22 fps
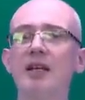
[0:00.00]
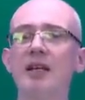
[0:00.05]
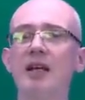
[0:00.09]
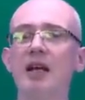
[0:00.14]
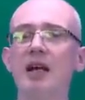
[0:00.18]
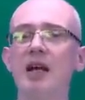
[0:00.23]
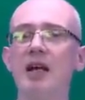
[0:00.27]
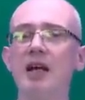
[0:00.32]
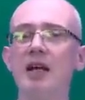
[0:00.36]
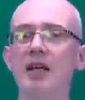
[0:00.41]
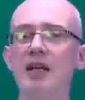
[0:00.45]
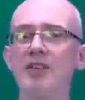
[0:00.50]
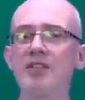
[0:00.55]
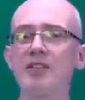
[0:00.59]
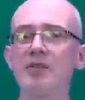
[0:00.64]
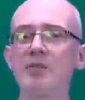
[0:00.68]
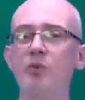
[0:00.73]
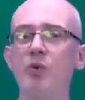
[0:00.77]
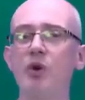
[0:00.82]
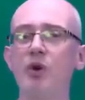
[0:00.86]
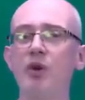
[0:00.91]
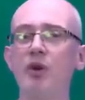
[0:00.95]

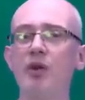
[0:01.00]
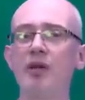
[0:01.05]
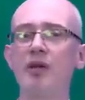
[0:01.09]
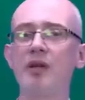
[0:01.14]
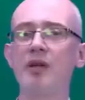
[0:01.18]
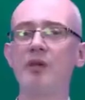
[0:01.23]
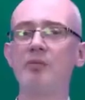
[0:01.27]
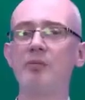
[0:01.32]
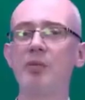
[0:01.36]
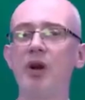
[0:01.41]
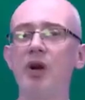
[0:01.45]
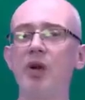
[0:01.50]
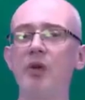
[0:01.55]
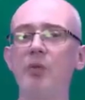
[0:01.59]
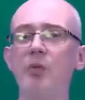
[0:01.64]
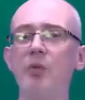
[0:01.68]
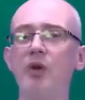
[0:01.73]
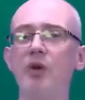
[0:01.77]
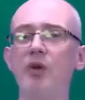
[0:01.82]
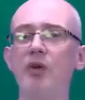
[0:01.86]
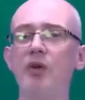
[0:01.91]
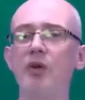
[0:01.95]
Lesson 1, part
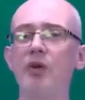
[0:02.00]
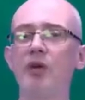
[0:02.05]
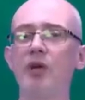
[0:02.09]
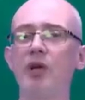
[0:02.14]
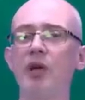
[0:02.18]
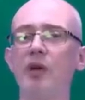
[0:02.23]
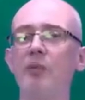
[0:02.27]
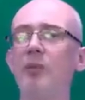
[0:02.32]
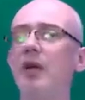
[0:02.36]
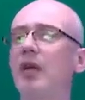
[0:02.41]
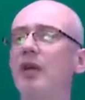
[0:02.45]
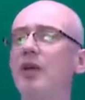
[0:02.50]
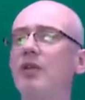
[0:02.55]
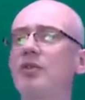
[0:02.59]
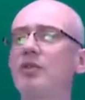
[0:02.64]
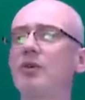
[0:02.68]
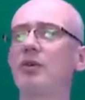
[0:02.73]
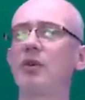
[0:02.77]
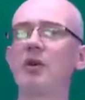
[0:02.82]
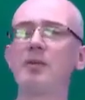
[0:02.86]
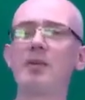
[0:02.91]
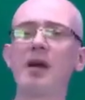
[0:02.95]
1, and we're going to
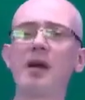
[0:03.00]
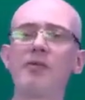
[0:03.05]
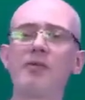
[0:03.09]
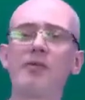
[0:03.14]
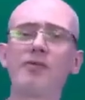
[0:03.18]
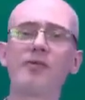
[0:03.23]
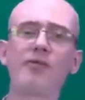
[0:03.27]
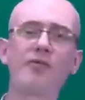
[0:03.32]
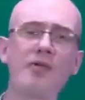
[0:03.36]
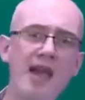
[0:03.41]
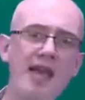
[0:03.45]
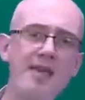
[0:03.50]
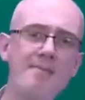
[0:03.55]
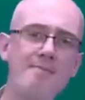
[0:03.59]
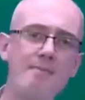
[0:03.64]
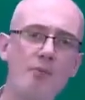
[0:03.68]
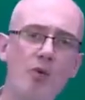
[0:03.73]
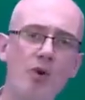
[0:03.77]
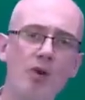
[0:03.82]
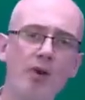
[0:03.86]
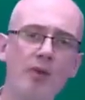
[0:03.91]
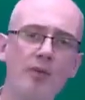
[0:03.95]
talk about frame
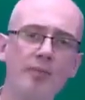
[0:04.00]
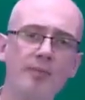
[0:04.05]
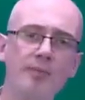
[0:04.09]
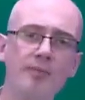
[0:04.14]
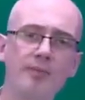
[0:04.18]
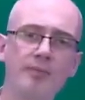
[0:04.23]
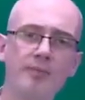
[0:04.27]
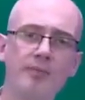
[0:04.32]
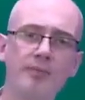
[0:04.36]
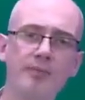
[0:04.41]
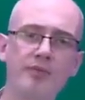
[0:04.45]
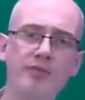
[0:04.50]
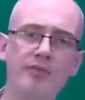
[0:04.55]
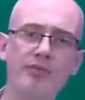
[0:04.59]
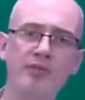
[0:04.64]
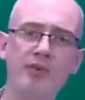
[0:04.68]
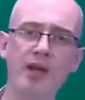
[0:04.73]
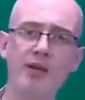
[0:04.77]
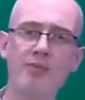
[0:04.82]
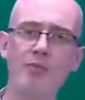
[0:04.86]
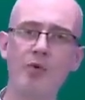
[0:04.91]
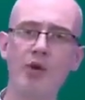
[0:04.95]
1.
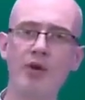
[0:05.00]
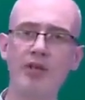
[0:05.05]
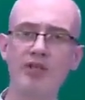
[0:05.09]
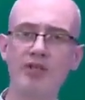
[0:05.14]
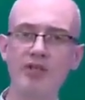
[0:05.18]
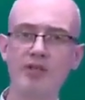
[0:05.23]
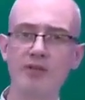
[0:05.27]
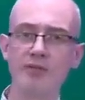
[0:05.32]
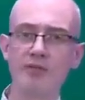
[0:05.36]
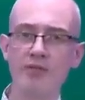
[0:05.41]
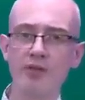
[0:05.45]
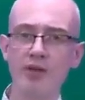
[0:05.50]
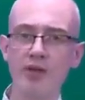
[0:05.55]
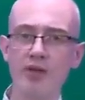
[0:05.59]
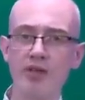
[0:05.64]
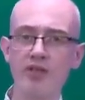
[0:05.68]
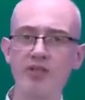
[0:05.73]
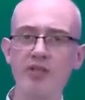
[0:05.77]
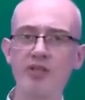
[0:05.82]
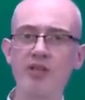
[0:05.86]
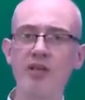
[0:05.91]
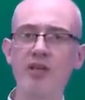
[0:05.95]
Frame 1 is the
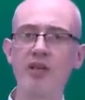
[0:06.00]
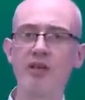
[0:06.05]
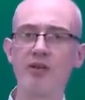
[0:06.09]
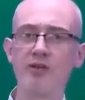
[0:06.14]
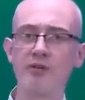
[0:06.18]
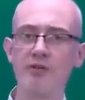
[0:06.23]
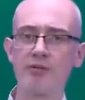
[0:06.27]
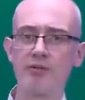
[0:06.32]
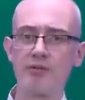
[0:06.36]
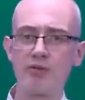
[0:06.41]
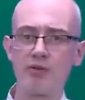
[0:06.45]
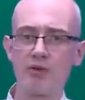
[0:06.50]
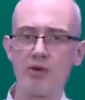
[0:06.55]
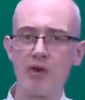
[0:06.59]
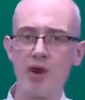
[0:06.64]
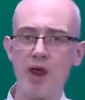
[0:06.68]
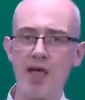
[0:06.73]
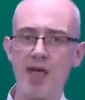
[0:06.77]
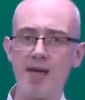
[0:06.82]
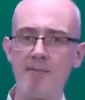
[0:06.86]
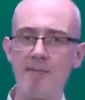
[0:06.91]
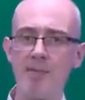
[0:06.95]
first
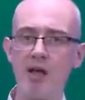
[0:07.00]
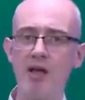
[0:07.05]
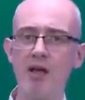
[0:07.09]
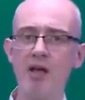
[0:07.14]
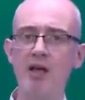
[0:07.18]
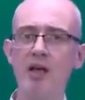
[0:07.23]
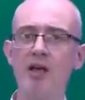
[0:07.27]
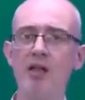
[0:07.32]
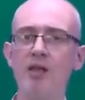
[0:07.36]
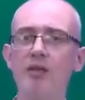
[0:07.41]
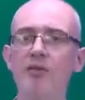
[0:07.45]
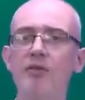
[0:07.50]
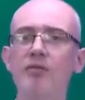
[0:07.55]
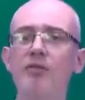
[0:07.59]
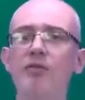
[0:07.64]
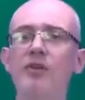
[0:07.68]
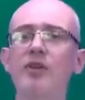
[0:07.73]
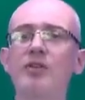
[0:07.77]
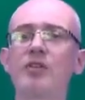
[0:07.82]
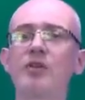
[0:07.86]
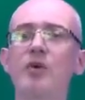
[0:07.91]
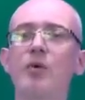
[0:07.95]
frame, the
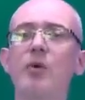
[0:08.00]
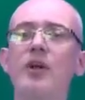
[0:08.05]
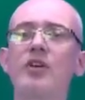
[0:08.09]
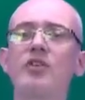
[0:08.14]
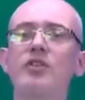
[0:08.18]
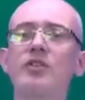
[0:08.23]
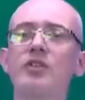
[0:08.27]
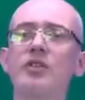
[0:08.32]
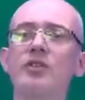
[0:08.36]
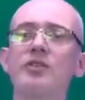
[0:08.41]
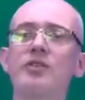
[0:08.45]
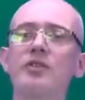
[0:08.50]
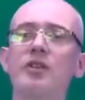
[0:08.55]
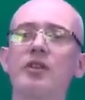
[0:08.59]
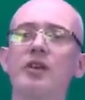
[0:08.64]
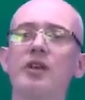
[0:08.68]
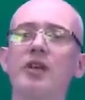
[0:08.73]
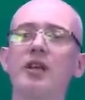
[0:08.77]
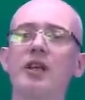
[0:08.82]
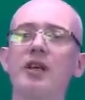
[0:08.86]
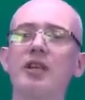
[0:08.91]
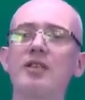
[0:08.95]
first questions that
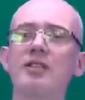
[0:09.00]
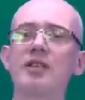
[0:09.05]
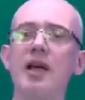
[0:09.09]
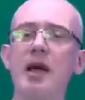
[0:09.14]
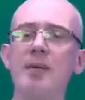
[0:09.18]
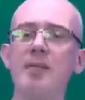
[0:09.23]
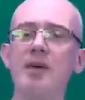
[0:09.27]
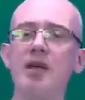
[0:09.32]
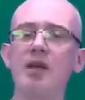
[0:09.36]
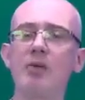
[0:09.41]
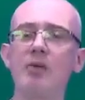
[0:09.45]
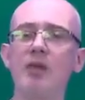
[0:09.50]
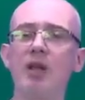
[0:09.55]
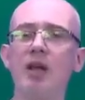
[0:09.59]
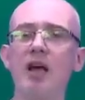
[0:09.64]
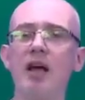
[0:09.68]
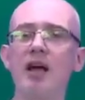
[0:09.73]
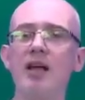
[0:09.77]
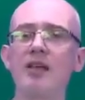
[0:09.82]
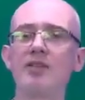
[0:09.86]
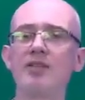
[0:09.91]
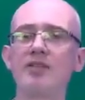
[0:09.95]
an examiner will
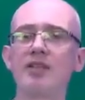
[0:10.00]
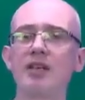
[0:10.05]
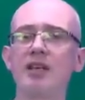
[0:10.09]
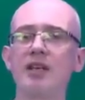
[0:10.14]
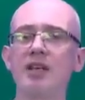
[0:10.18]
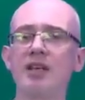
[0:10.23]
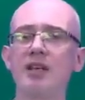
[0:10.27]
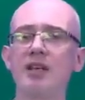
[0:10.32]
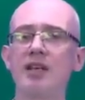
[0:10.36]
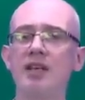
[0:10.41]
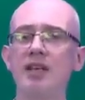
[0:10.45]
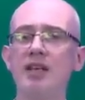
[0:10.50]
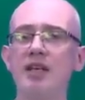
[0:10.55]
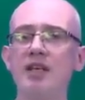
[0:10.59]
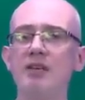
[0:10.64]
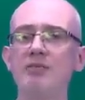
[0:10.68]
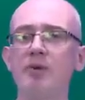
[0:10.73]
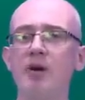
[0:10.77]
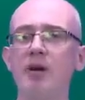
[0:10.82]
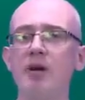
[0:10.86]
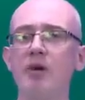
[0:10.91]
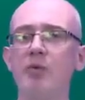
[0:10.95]
ask in
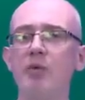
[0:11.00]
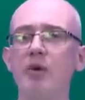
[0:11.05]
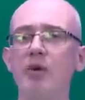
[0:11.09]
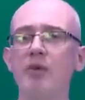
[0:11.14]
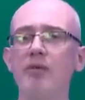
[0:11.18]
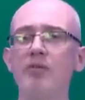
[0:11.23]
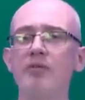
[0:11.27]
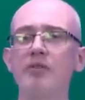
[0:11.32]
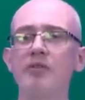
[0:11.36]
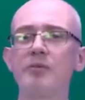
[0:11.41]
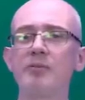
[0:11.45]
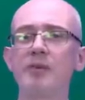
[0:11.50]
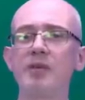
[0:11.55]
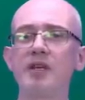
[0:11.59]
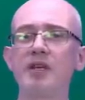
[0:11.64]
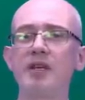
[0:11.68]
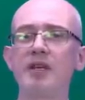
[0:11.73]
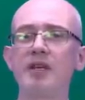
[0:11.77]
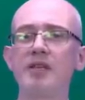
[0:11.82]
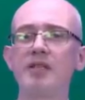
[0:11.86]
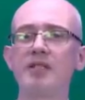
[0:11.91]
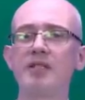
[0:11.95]
part 1 of the
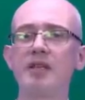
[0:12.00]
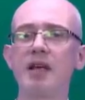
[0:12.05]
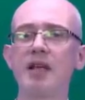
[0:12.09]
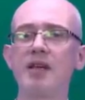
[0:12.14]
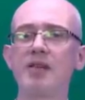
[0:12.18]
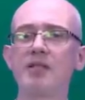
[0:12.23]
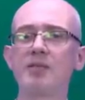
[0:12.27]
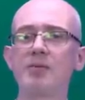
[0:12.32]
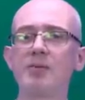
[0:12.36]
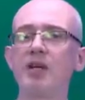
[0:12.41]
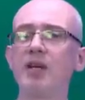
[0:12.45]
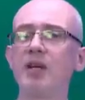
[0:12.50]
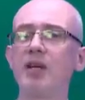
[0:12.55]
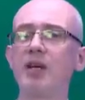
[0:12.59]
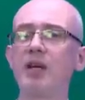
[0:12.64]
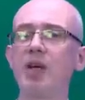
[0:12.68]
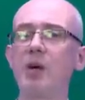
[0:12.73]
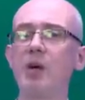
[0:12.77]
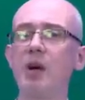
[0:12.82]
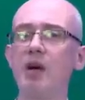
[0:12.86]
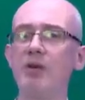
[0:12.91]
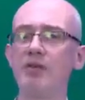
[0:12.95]
speaking test. We're going to
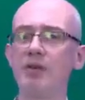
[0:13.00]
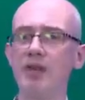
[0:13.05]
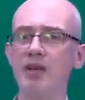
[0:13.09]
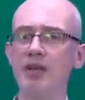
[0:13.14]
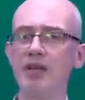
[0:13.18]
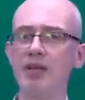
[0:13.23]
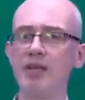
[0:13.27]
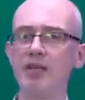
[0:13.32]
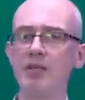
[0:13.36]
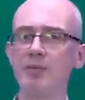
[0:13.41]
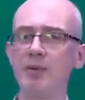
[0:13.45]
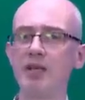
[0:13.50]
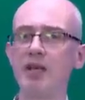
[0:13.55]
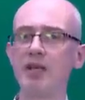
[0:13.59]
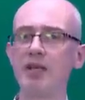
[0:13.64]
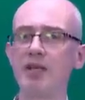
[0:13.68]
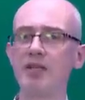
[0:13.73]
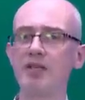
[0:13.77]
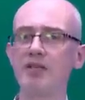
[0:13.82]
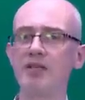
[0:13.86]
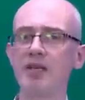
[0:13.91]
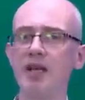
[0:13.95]
go over these
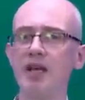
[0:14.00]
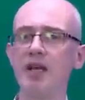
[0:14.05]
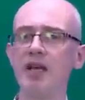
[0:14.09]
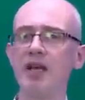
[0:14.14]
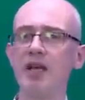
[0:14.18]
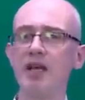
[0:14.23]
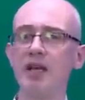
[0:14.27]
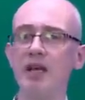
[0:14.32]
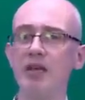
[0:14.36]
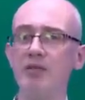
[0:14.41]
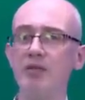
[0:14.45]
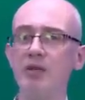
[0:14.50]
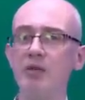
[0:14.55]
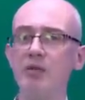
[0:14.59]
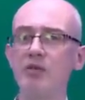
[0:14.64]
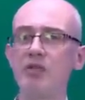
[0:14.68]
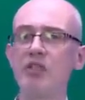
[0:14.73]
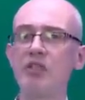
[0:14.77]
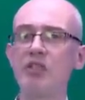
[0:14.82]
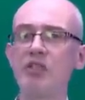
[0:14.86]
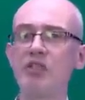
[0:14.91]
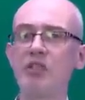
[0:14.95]
because if you
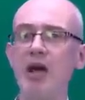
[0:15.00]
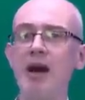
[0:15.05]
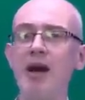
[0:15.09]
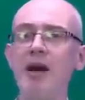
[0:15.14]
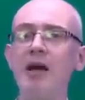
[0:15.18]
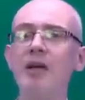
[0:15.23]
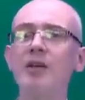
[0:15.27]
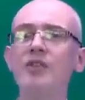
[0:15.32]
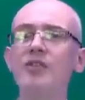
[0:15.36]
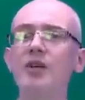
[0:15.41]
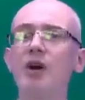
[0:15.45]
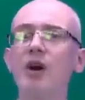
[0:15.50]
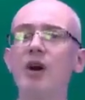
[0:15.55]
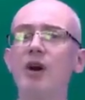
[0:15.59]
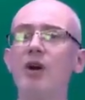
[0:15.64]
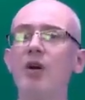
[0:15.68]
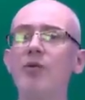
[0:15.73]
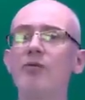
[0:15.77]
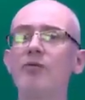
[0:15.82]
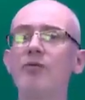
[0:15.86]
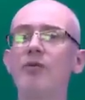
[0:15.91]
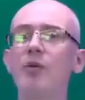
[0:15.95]
start
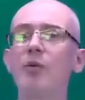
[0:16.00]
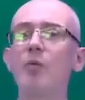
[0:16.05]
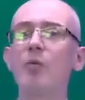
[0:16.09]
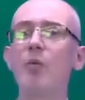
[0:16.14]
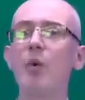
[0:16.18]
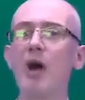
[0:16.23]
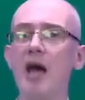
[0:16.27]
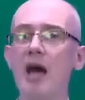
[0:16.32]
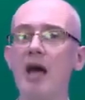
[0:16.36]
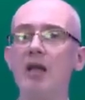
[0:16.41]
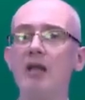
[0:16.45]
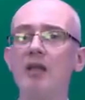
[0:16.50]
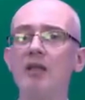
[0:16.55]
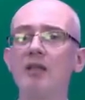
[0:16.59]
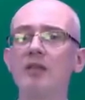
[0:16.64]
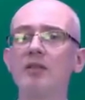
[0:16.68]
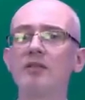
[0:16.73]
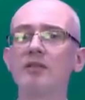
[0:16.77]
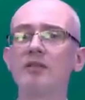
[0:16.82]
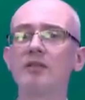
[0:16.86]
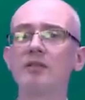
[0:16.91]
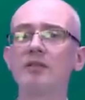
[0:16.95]
off well,
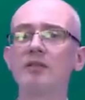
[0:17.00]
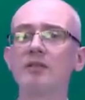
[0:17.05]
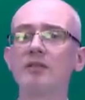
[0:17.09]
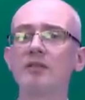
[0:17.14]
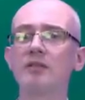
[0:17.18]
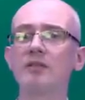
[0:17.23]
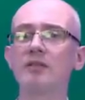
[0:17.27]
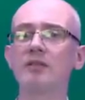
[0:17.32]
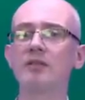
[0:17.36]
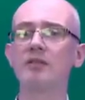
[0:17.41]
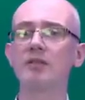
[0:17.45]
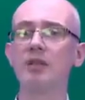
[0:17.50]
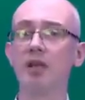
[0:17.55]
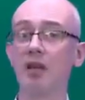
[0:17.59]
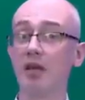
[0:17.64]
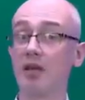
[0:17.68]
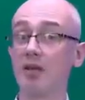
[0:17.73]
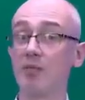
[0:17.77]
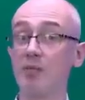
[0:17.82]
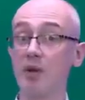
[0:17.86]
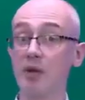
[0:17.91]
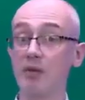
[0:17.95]

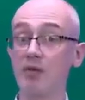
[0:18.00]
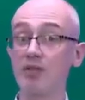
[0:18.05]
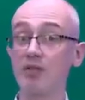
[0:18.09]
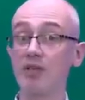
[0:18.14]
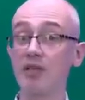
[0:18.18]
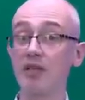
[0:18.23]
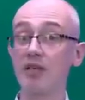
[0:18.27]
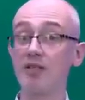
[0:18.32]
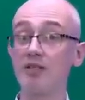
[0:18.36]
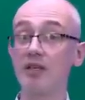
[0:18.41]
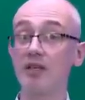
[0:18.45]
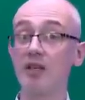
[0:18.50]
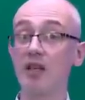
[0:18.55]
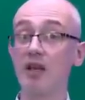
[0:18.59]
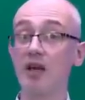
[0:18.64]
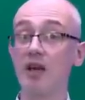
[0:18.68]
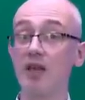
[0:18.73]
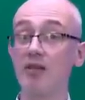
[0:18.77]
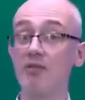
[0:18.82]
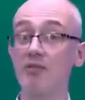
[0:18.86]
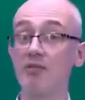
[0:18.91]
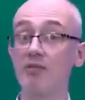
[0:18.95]
like most things in
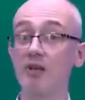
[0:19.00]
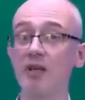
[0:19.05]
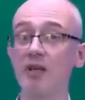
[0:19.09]
life,